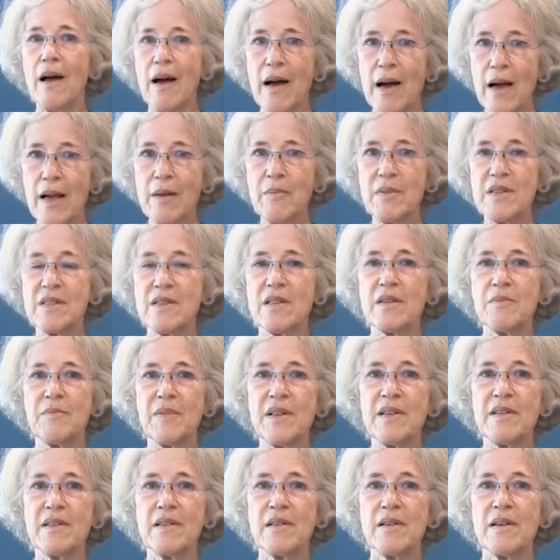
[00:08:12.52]
I must
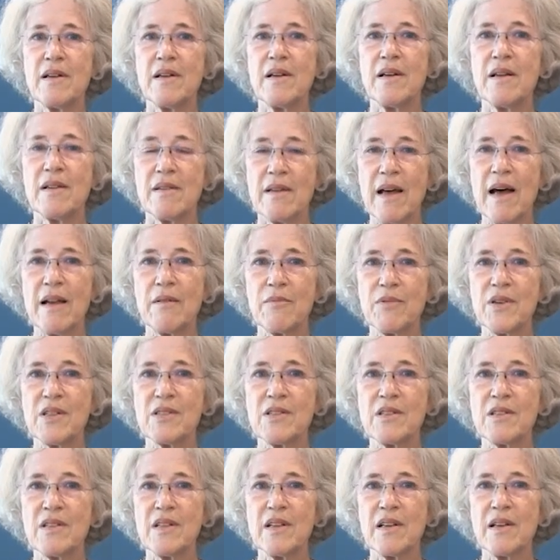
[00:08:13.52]
admit, that
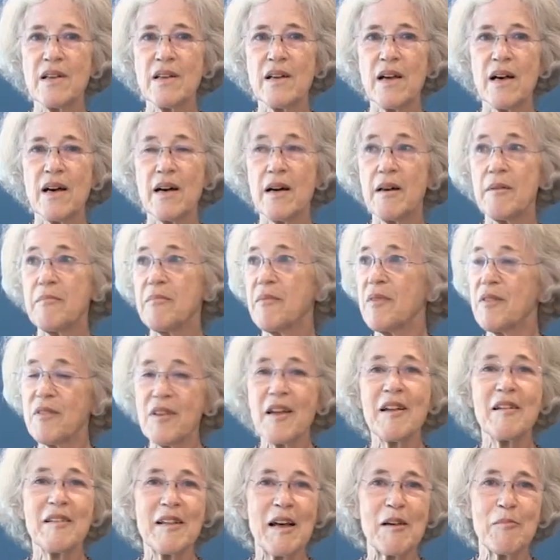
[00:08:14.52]
was the
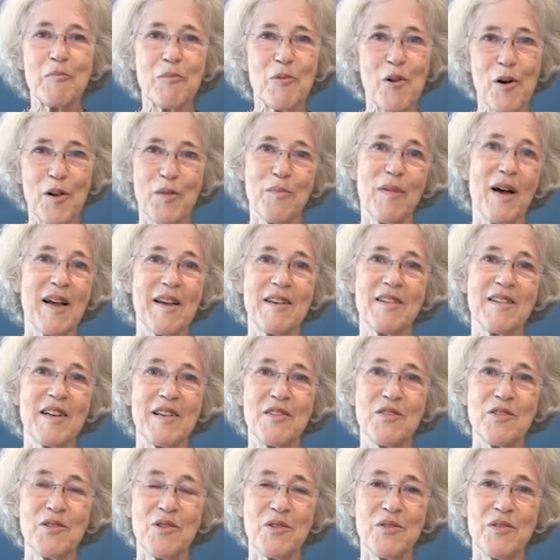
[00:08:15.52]
thing that brought my
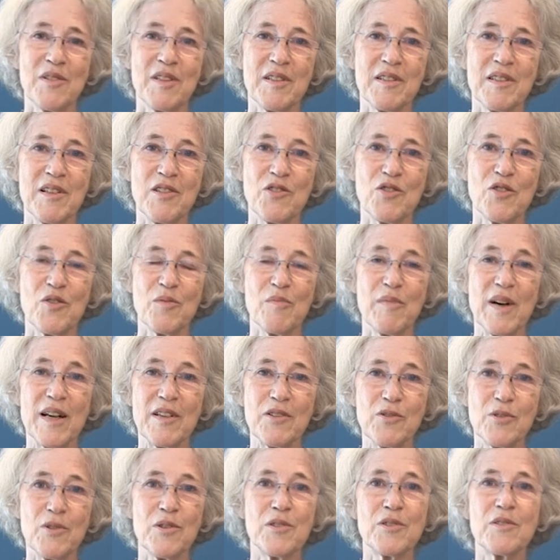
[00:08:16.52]
attention to this issue. My
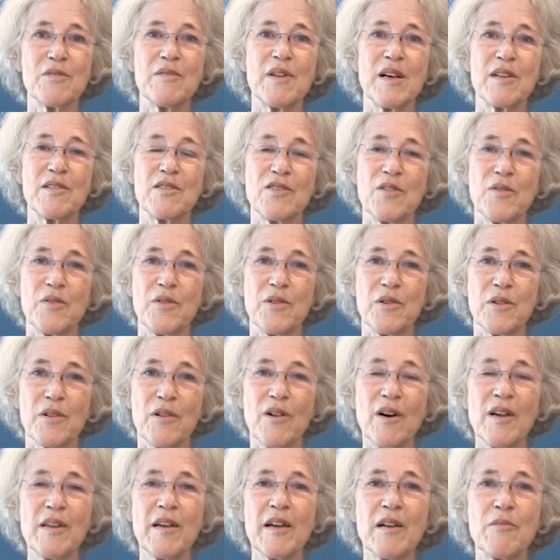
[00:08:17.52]
daughter and so her
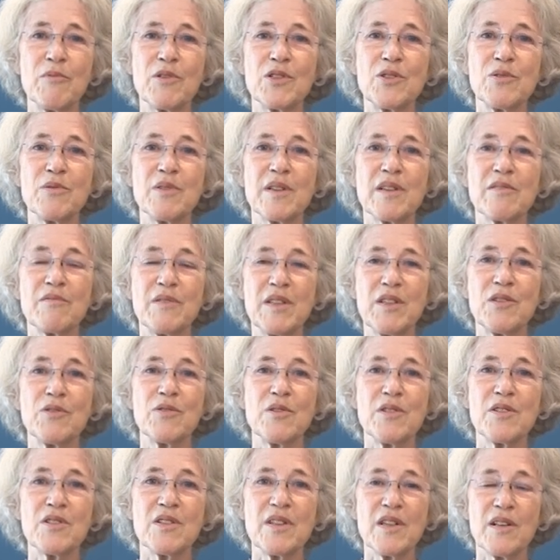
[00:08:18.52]
colleague were doing
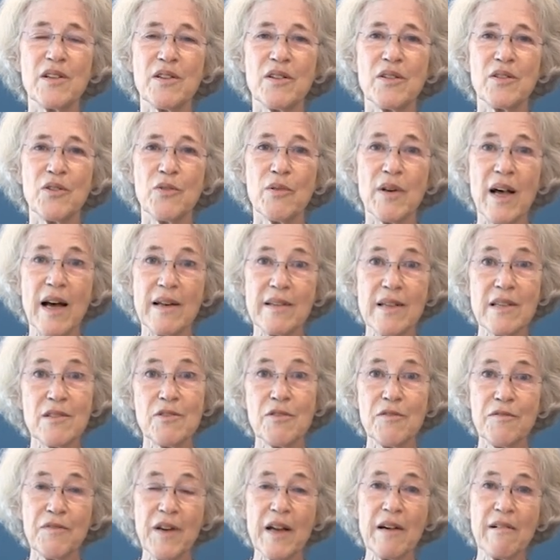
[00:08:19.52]
research in Uganda
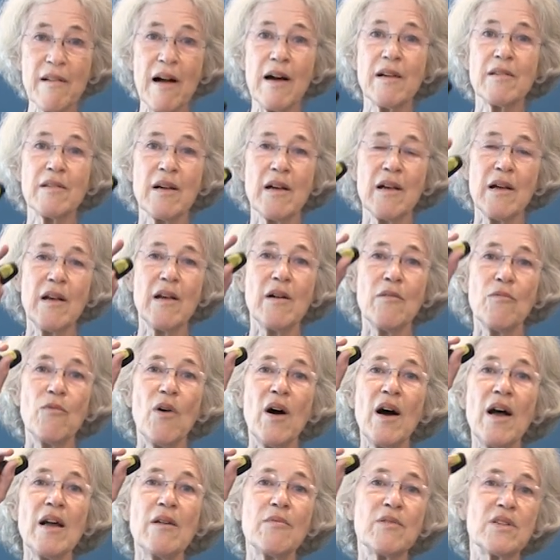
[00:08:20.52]
to figure out
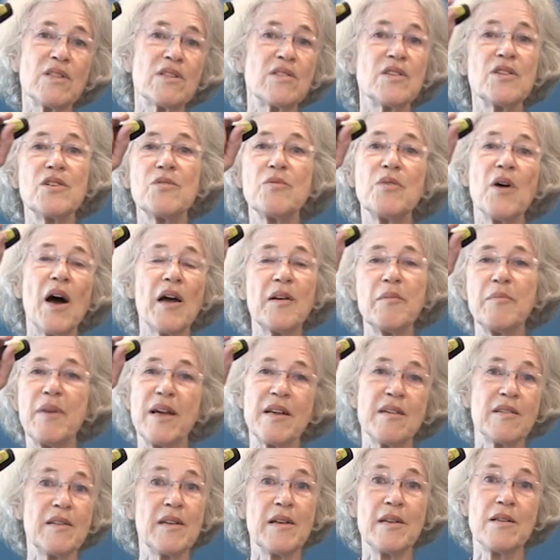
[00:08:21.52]
why was the
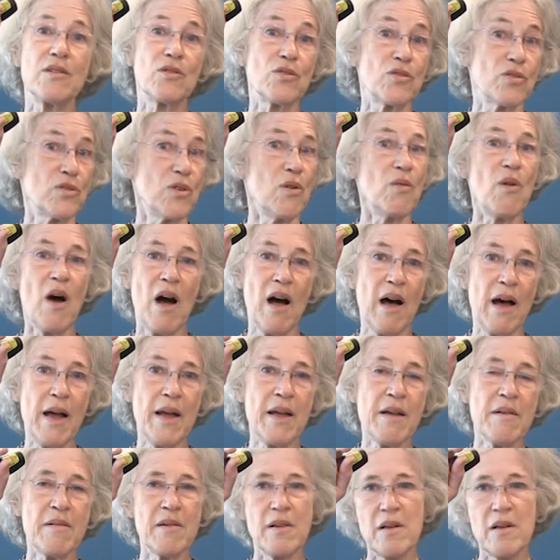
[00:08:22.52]
unmet need so high,